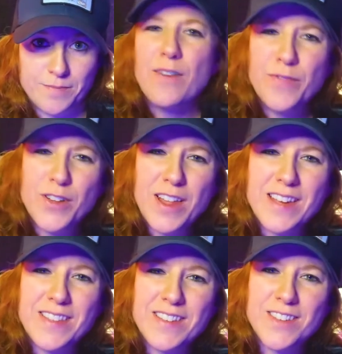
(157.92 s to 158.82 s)
I feel
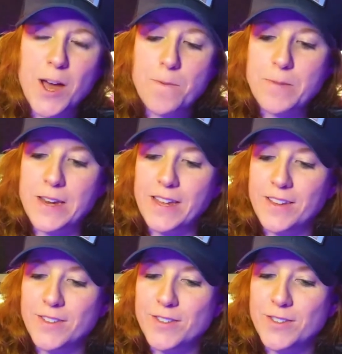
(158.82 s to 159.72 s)
like these
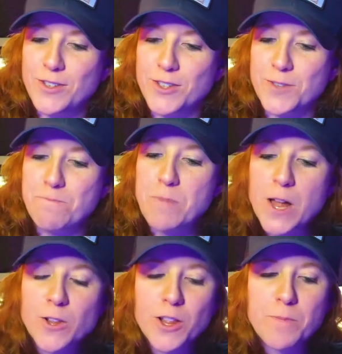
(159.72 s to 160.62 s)
companies just
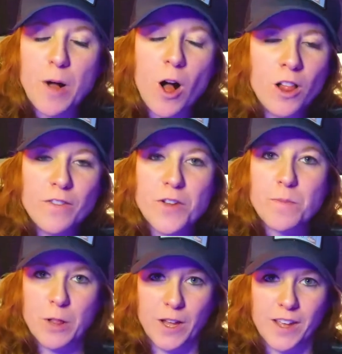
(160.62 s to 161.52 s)
bundle up all of their
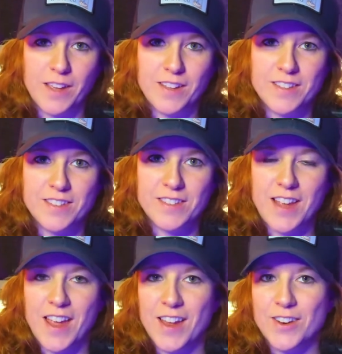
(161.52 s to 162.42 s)
plugins
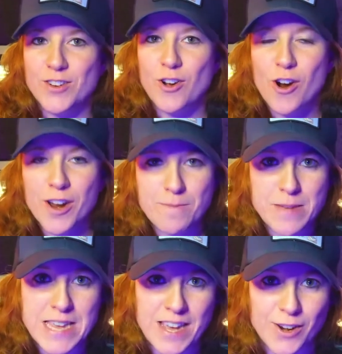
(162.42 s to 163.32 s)
and target
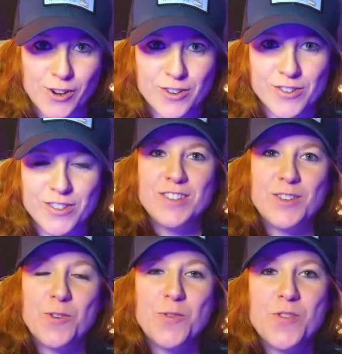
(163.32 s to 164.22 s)
beginners
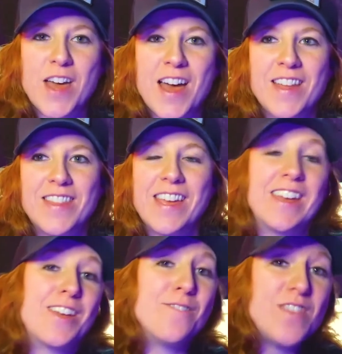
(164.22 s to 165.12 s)
so that they
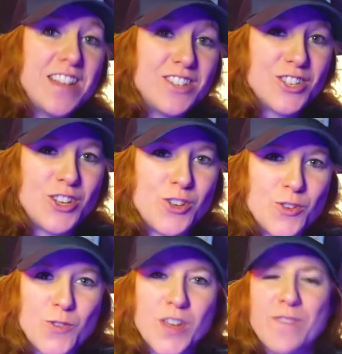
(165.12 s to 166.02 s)
can convince
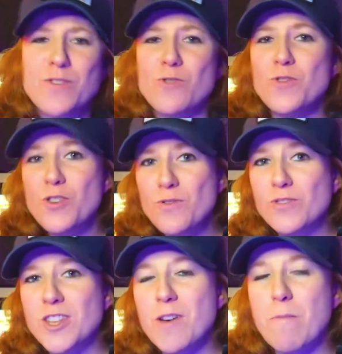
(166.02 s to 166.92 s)
you if you
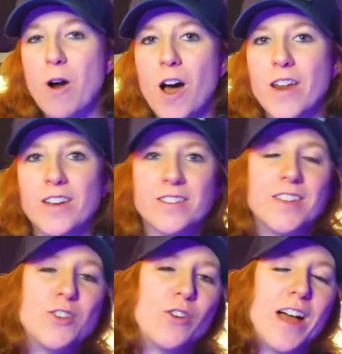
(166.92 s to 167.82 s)
use their products,
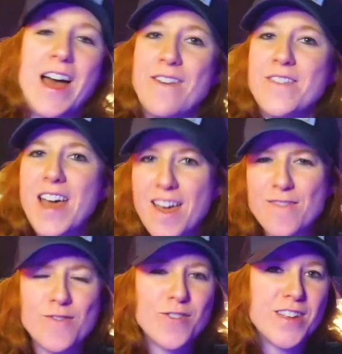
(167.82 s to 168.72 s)
then you'll have
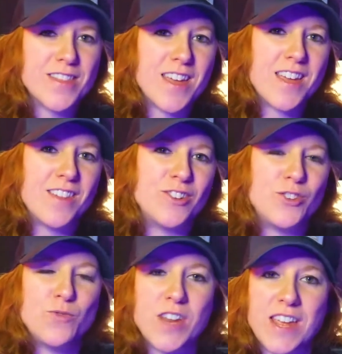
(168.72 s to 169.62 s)
everything that
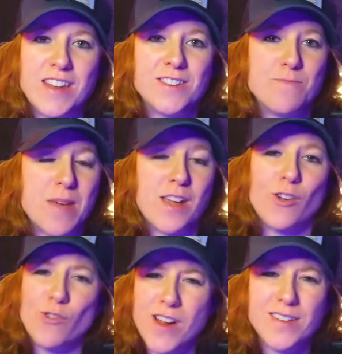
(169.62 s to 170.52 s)
you need to make a
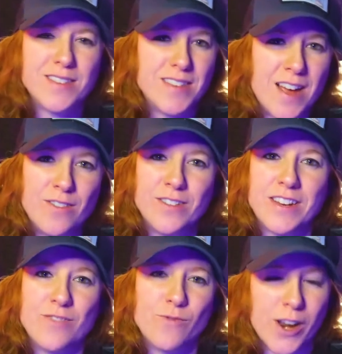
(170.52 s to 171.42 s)
great
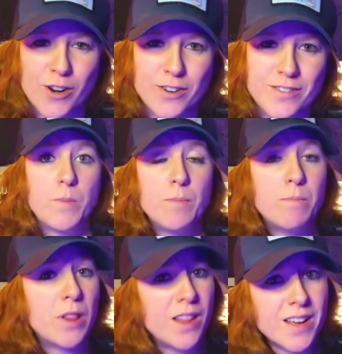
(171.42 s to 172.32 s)
sounding record. But
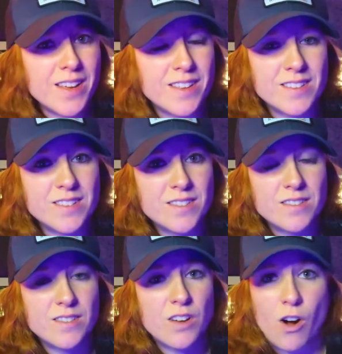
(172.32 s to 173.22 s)

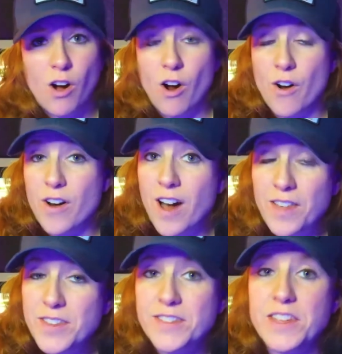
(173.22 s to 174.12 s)
plugins are
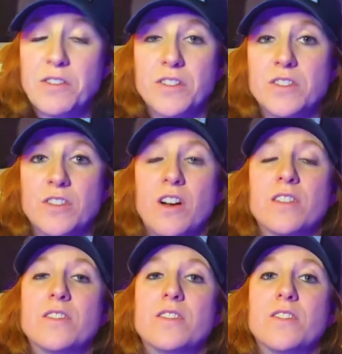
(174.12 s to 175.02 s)
not the secret
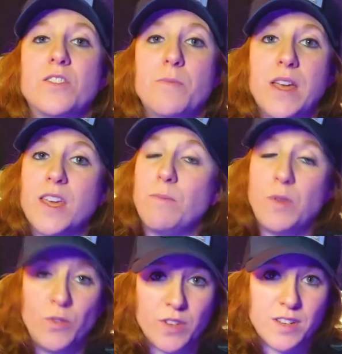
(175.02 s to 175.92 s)
sauce to making
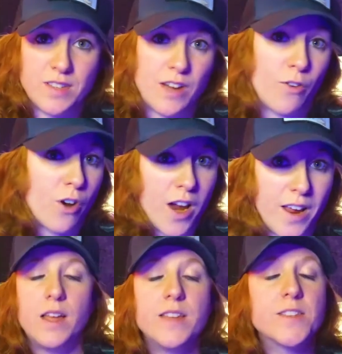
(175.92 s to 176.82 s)
music sound
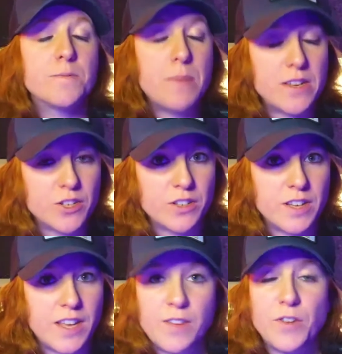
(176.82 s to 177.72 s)
great,
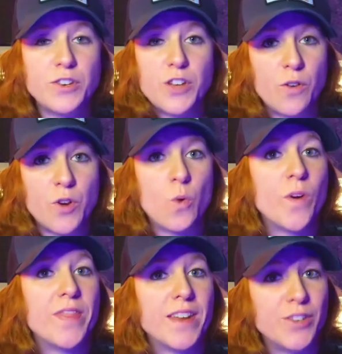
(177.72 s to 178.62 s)
especially if you don't know
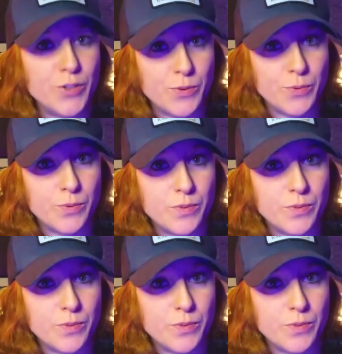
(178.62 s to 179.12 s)
what they do.